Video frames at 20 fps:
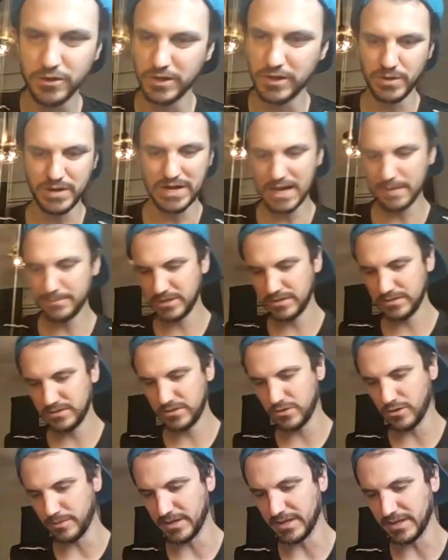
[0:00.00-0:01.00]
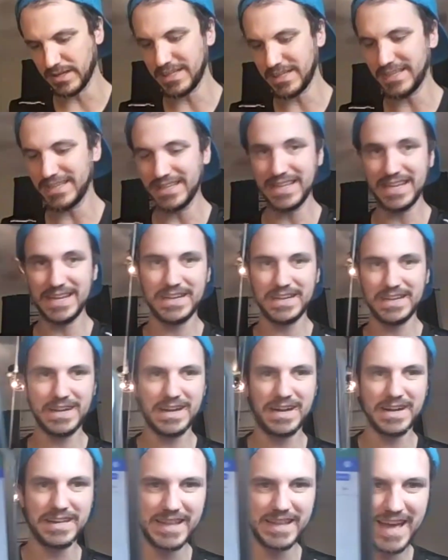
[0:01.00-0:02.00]
There's only one option, so I'm going to click
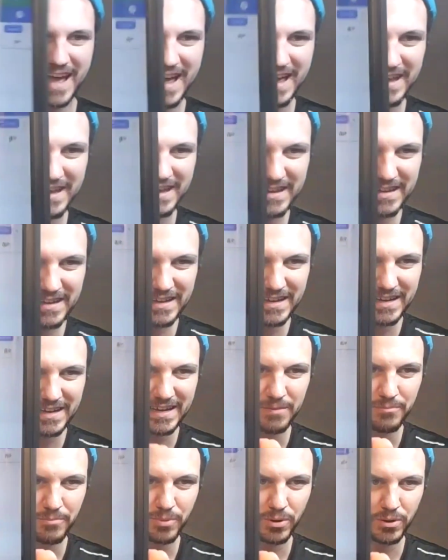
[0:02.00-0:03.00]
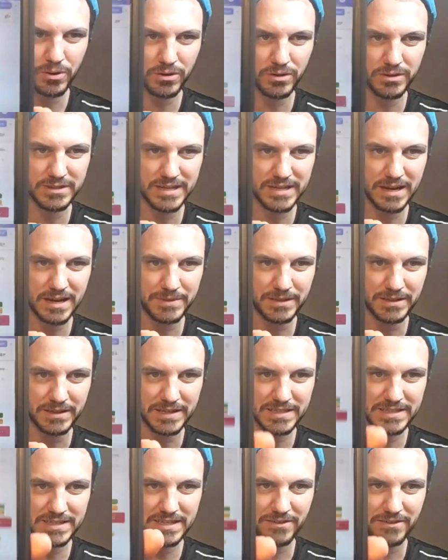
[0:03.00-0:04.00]
on that. It pulls up the
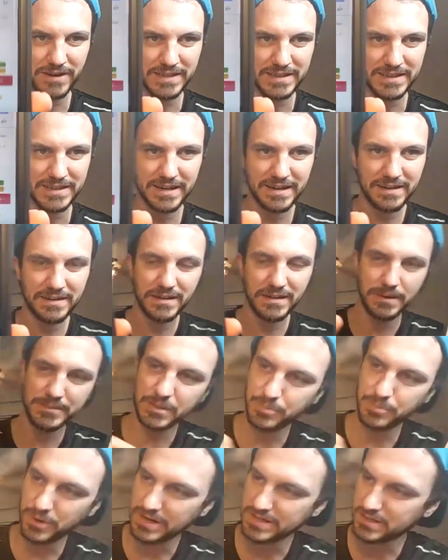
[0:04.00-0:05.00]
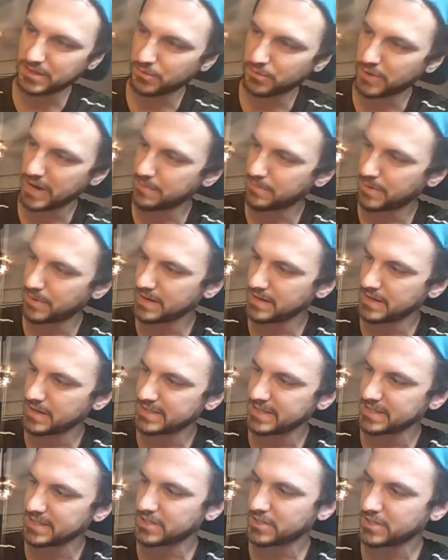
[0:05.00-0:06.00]
listing right there. I'm going to press the red button
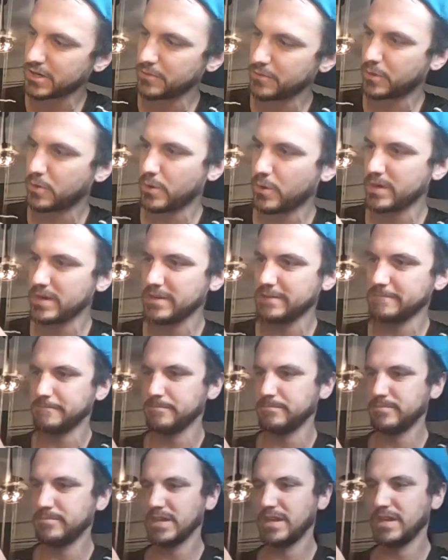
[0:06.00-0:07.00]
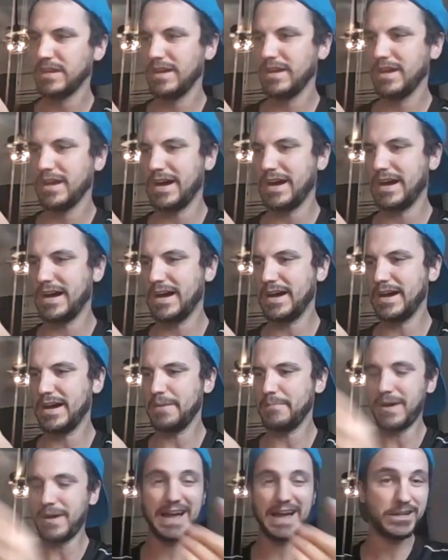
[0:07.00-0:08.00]
that says start recording.
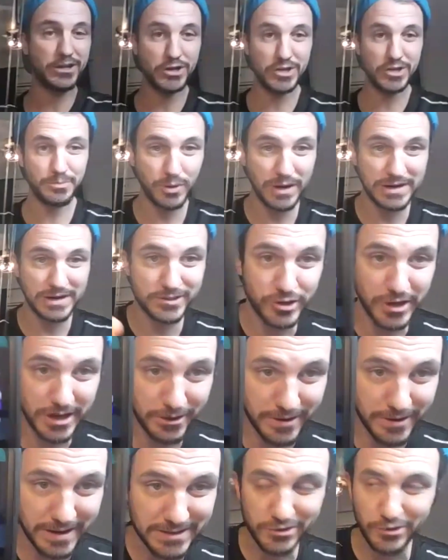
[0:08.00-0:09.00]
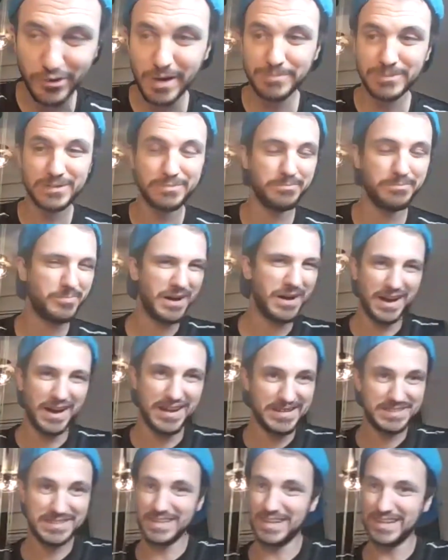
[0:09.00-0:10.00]
I could press generate script, but
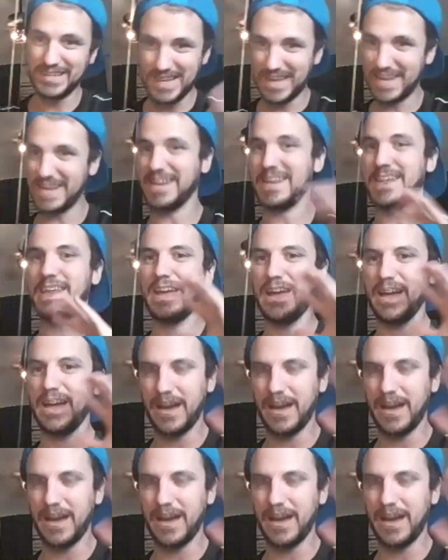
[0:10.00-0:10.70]
honestly, again,